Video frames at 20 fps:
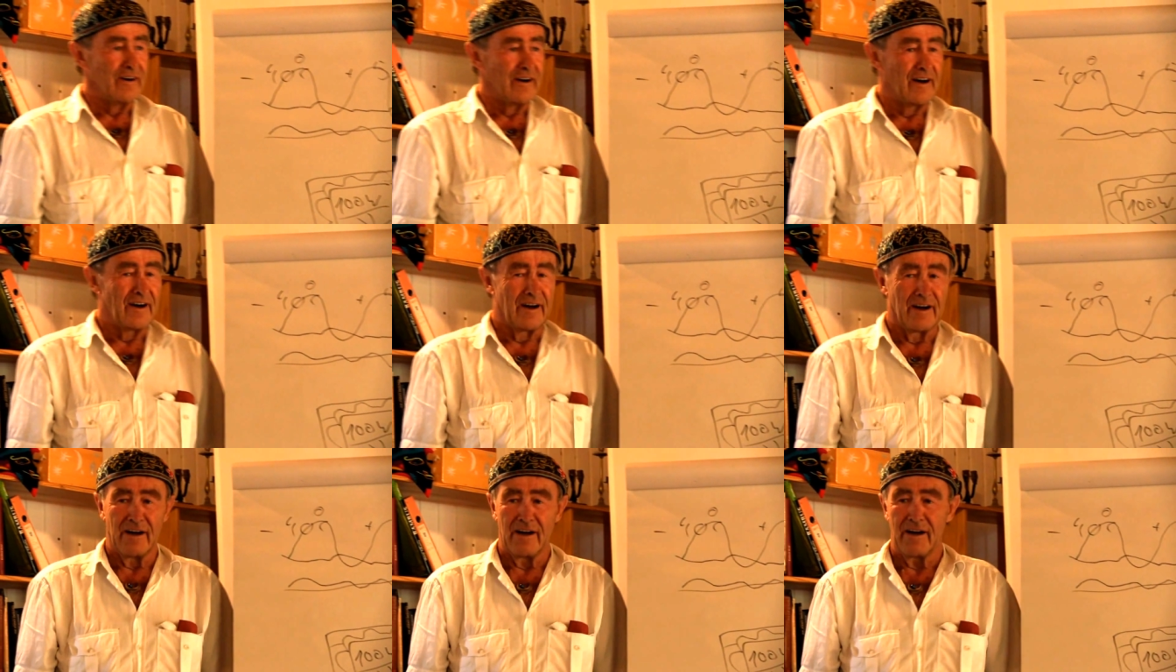
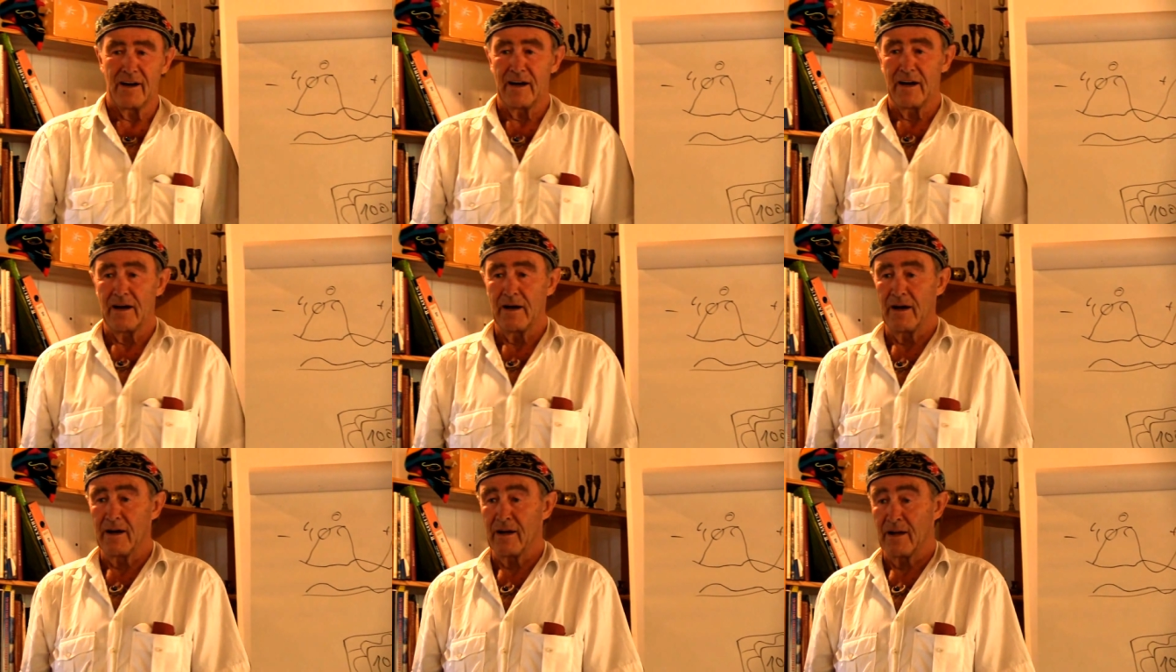
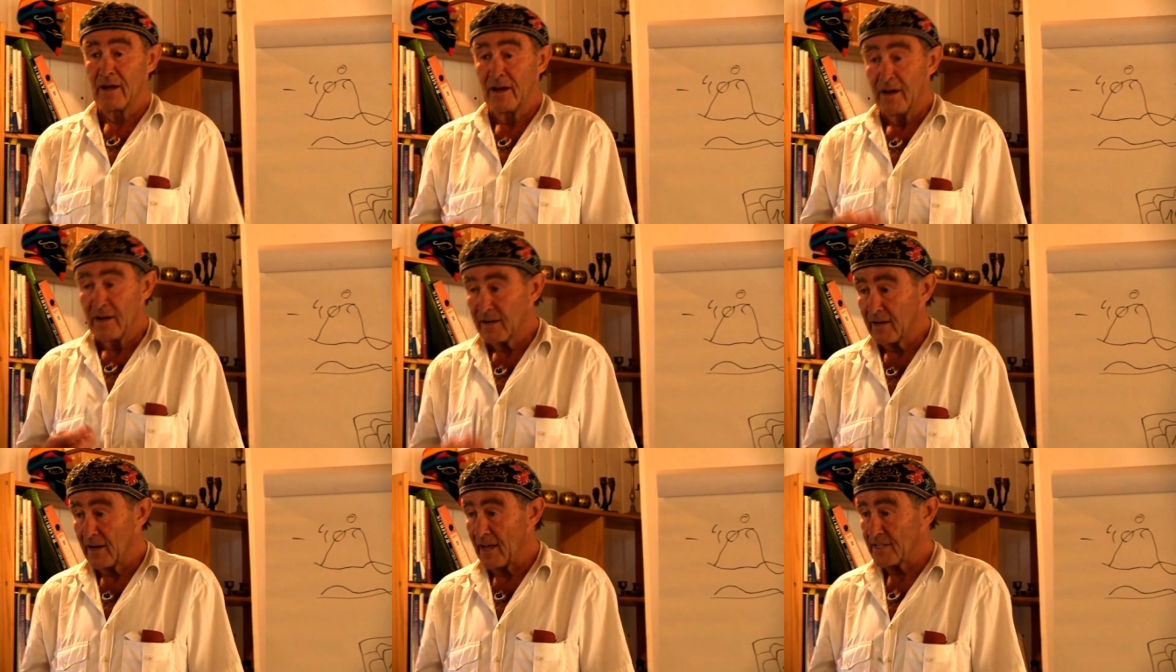a
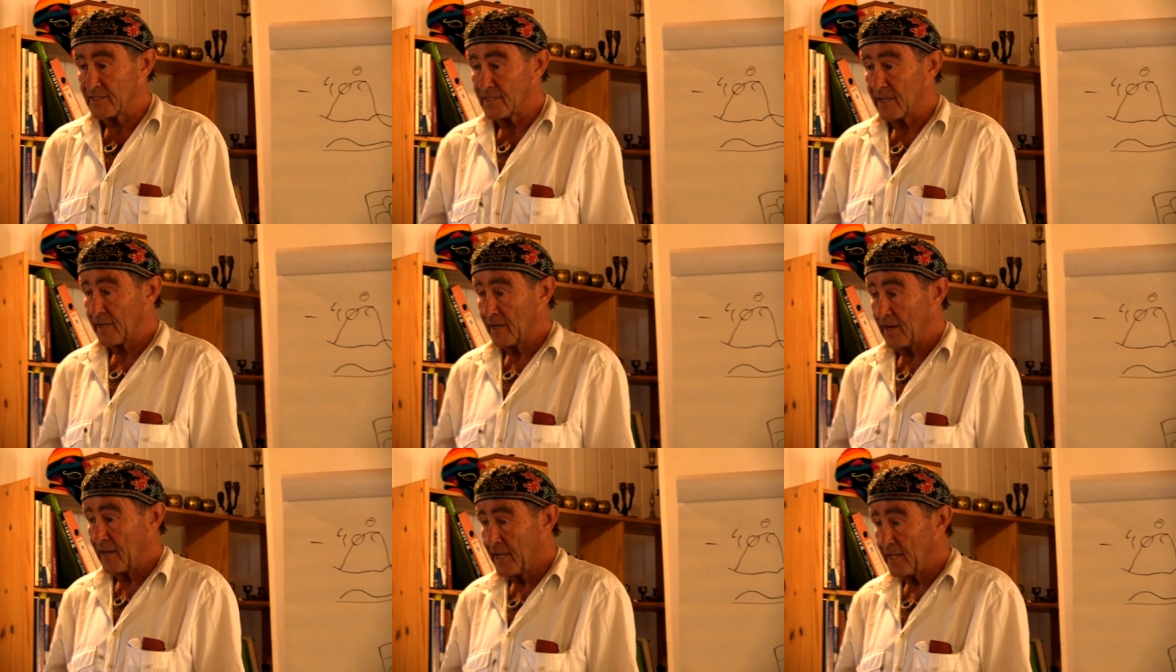
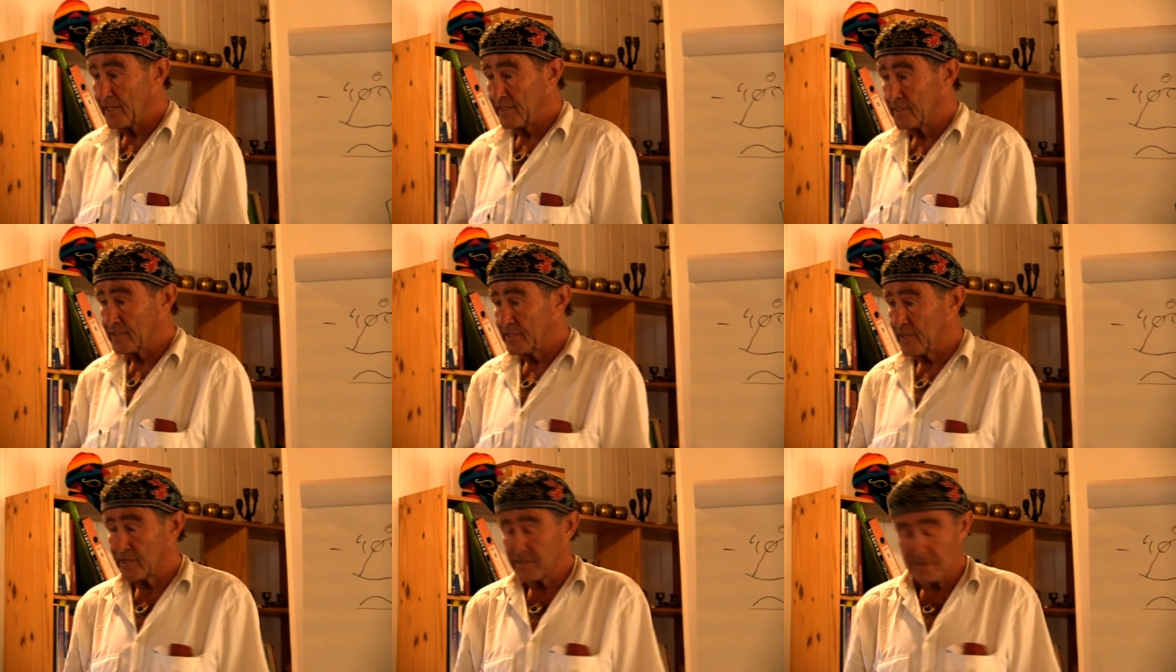classical
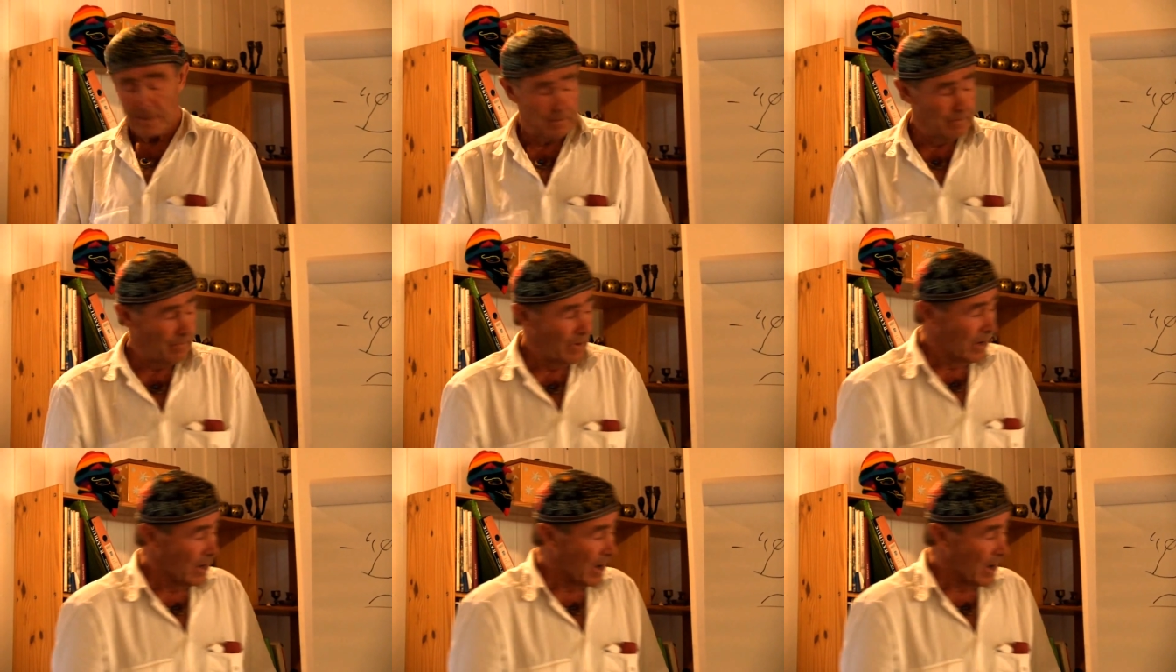heating system.